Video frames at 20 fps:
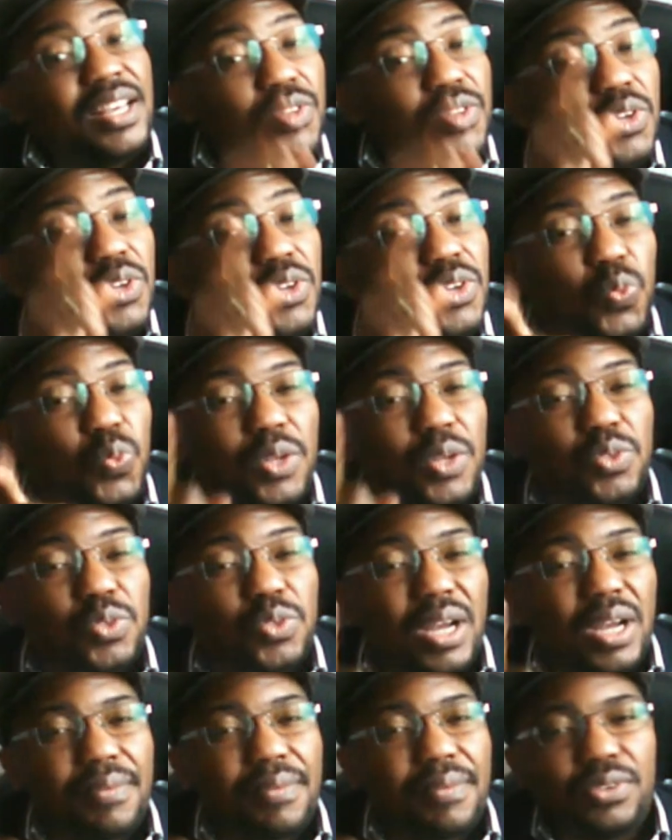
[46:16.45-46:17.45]
Use what
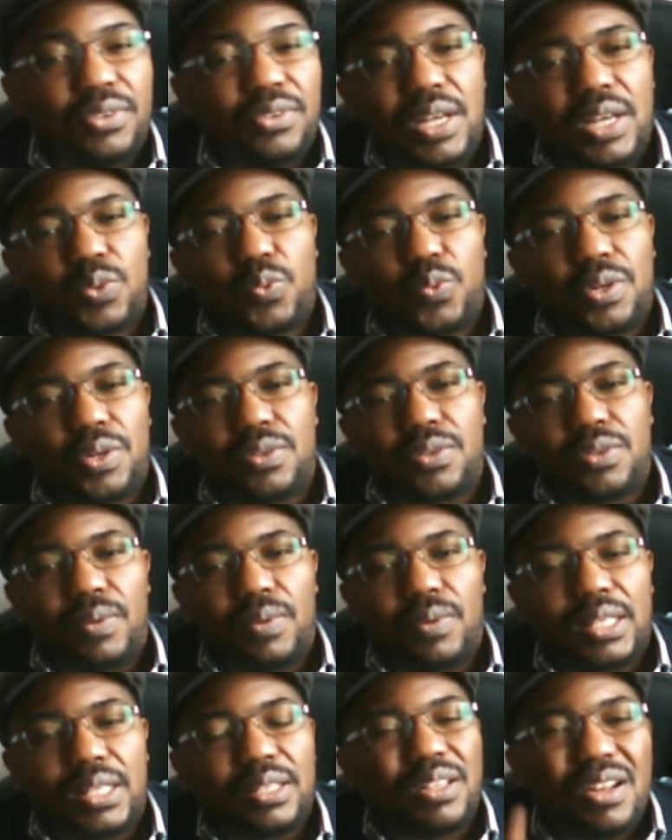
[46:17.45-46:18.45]
you have to get what you
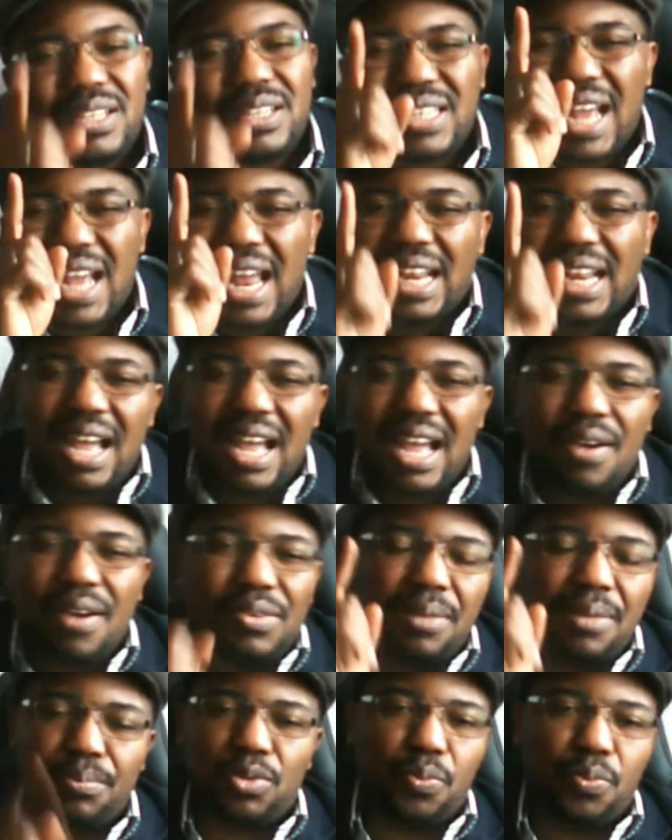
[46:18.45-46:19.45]
want. Don't allow
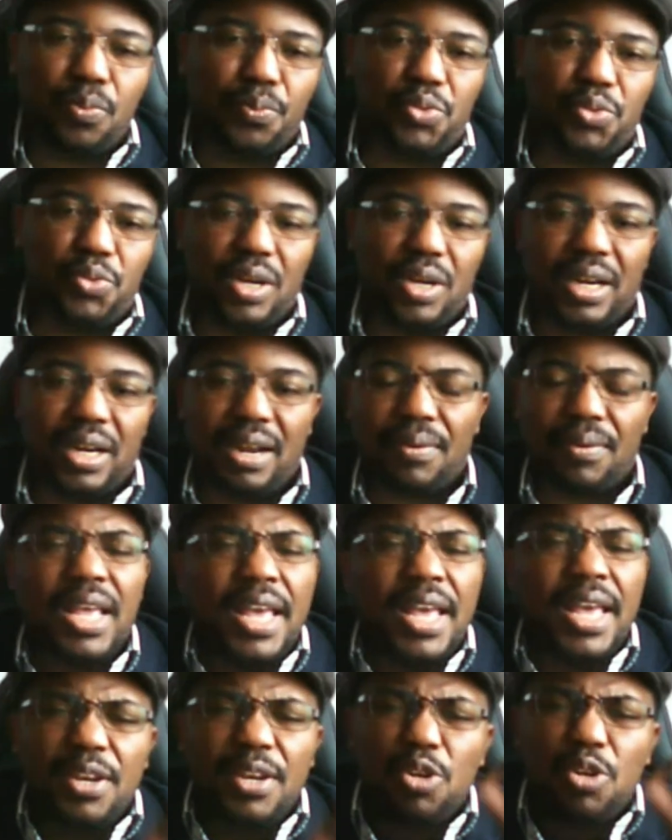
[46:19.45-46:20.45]
them to push you around.
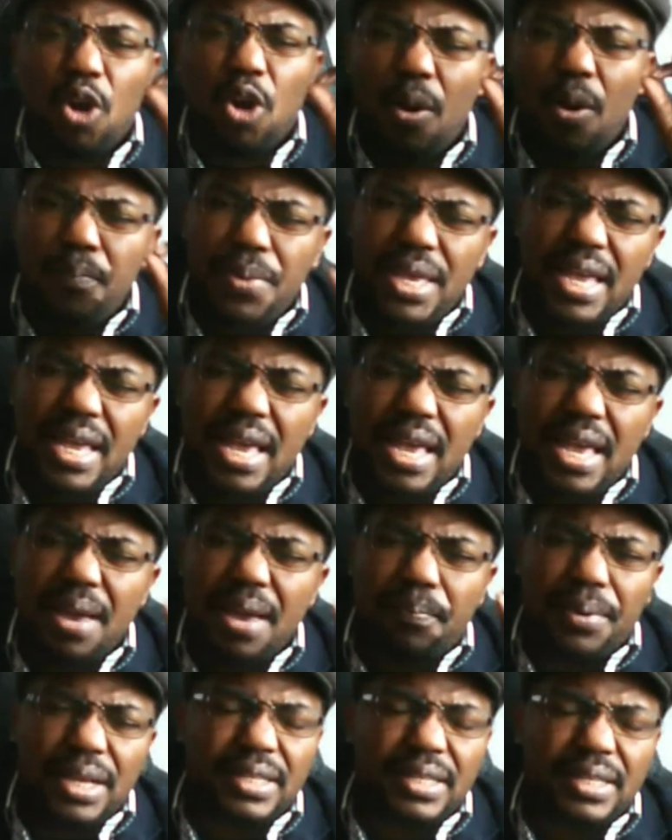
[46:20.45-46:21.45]
Don't be a
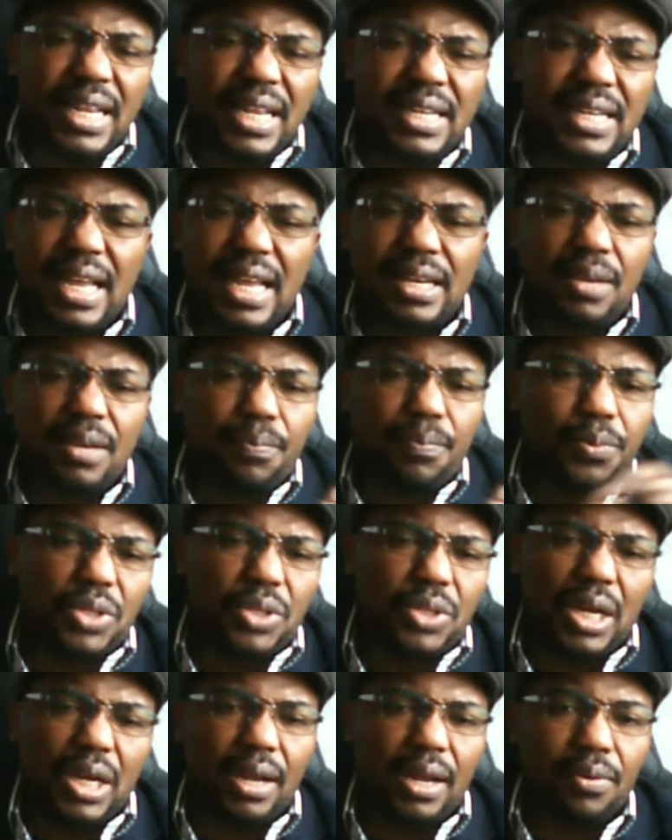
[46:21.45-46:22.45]
president that they
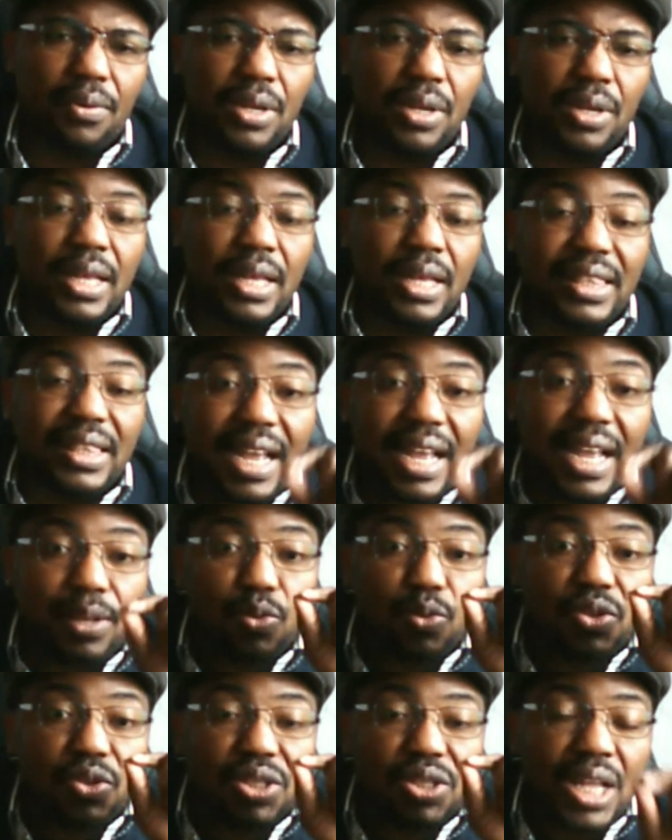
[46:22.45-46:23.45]
push around. Try
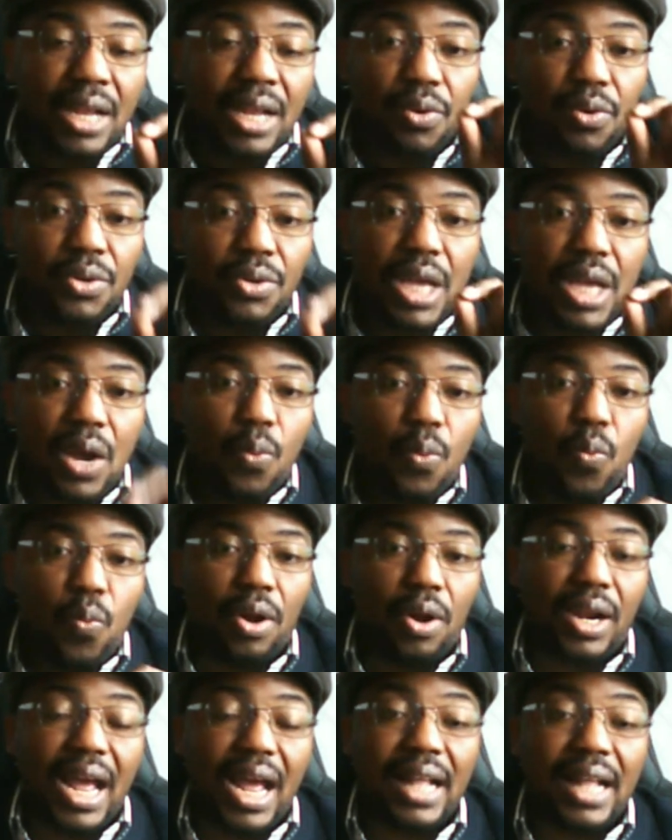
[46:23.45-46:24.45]
to stand on your
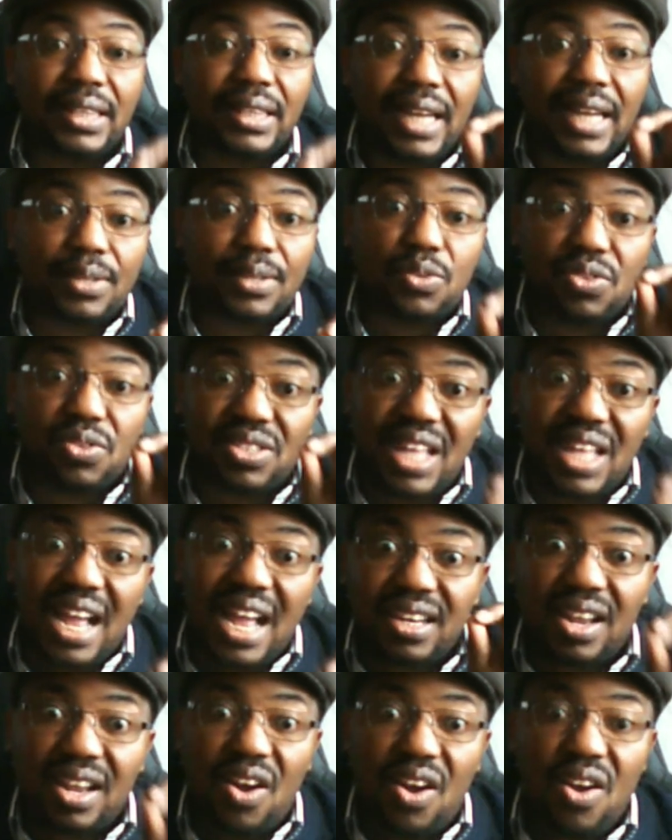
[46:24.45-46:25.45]
word and try to
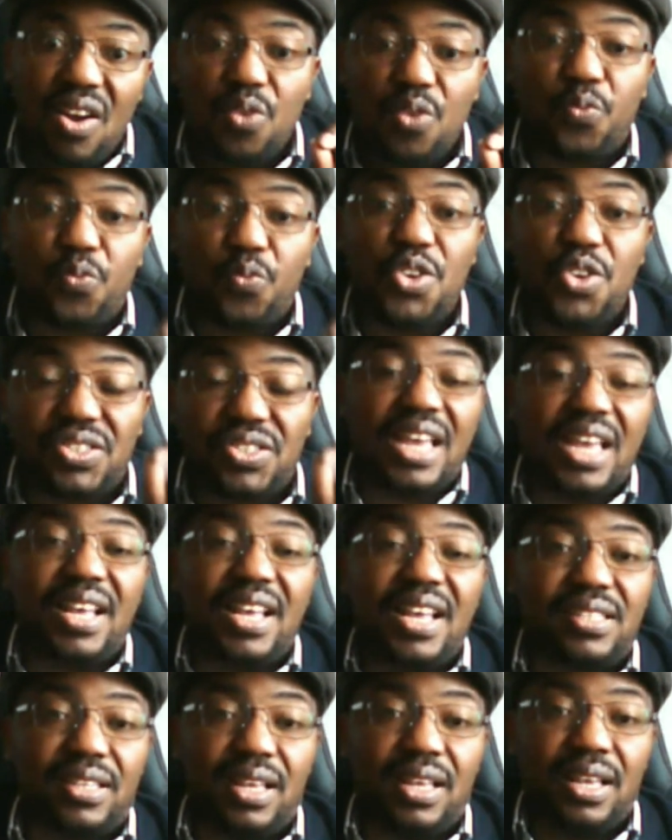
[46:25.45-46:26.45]
stand on. If you
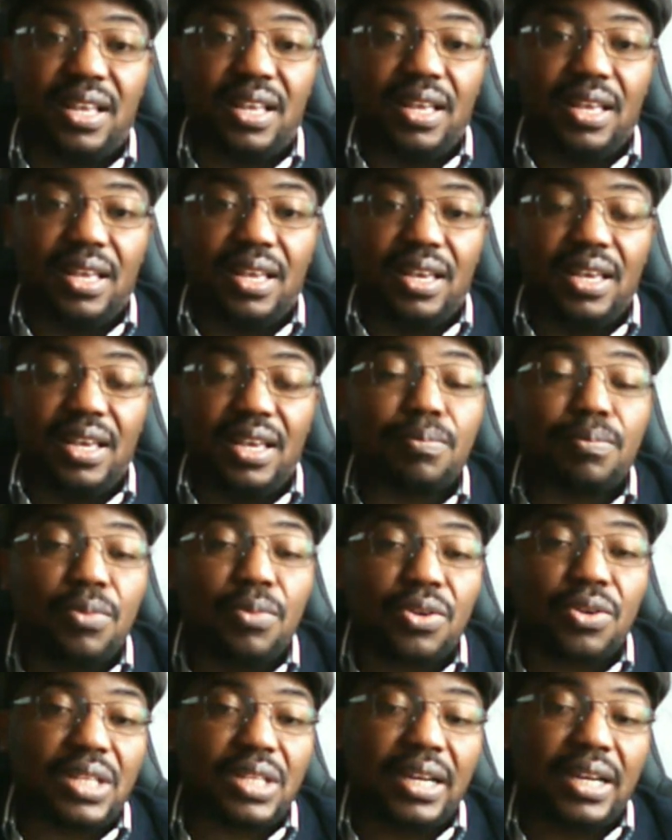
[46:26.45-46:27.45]
say it, it
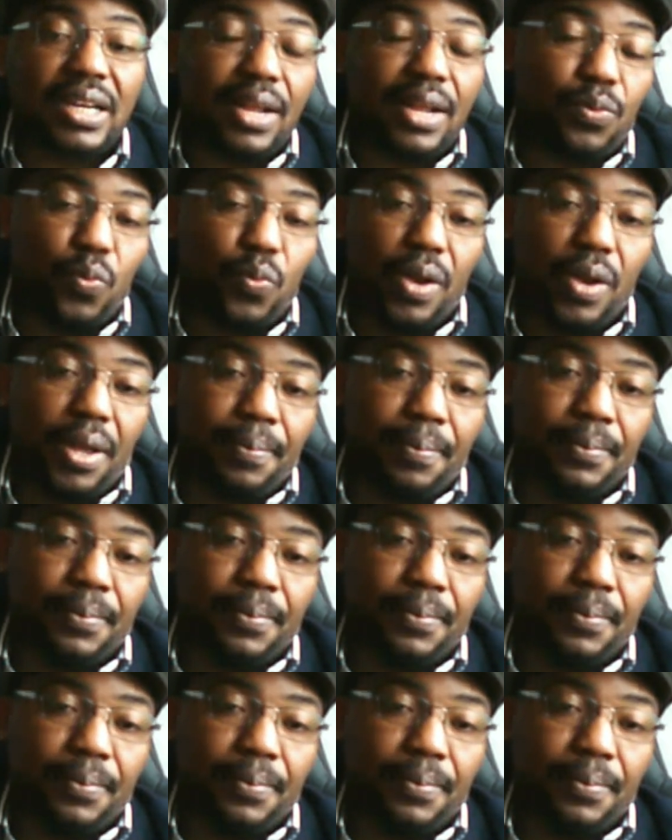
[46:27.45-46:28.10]
must stand that way.